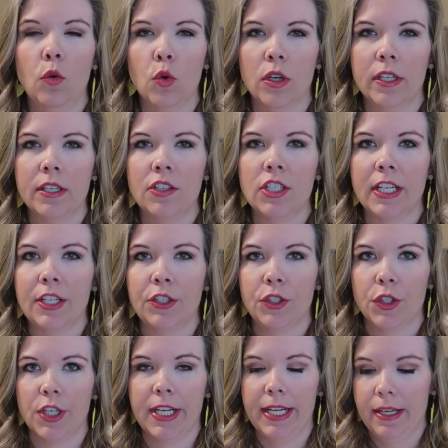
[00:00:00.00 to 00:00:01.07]
orange and
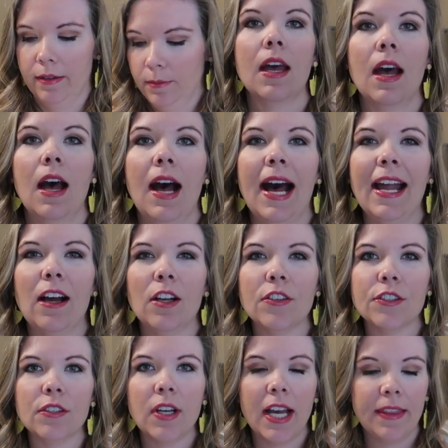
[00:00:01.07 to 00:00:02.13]
green. I
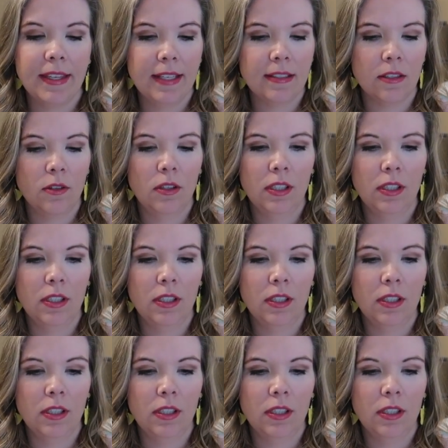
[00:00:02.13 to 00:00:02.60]
also got these little